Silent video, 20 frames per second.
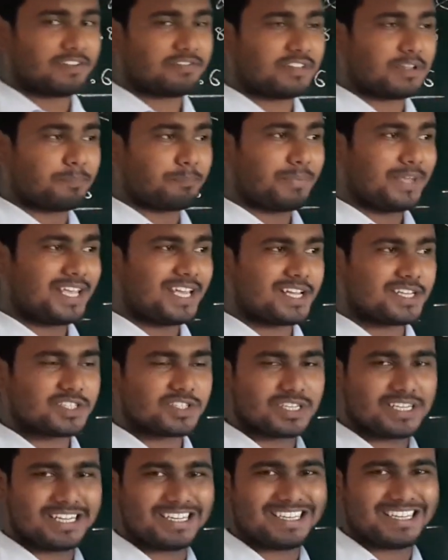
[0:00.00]
if the pH
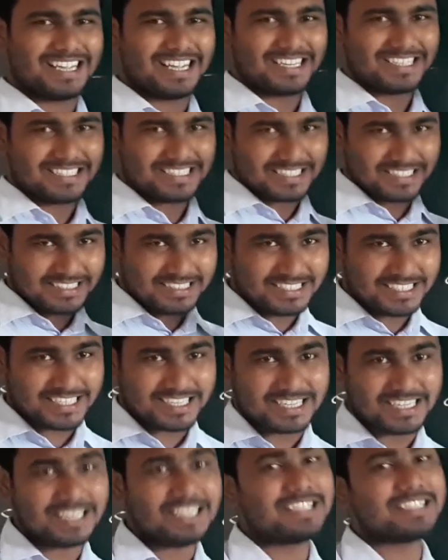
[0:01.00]
it gets
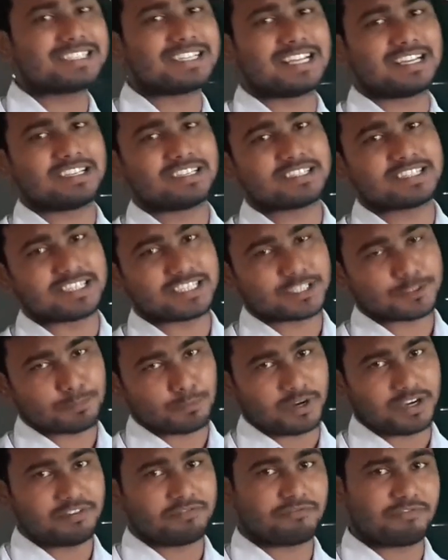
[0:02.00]
decreased in
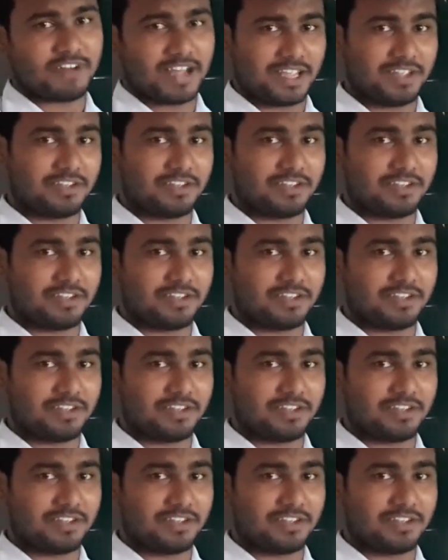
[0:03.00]
6.5,